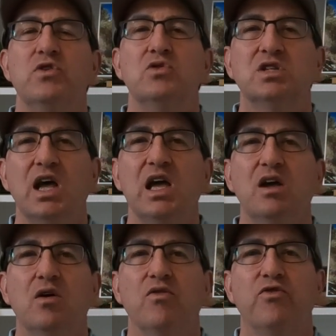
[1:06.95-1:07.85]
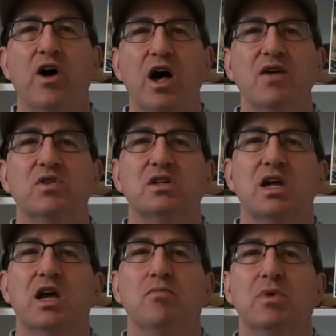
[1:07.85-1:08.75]
you take 5 to
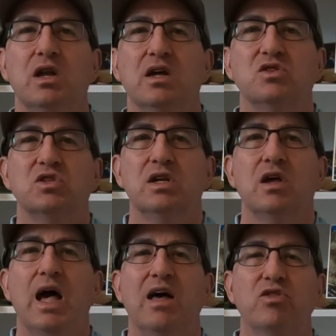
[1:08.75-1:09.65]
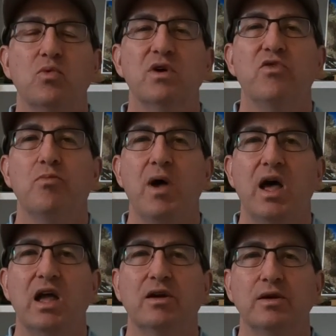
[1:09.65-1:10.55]
10 minutes at the
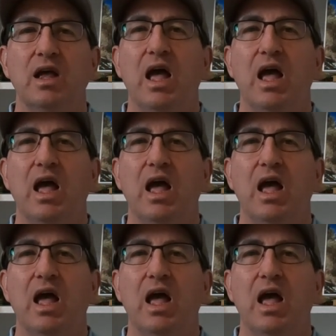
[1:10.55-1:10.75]
riverbank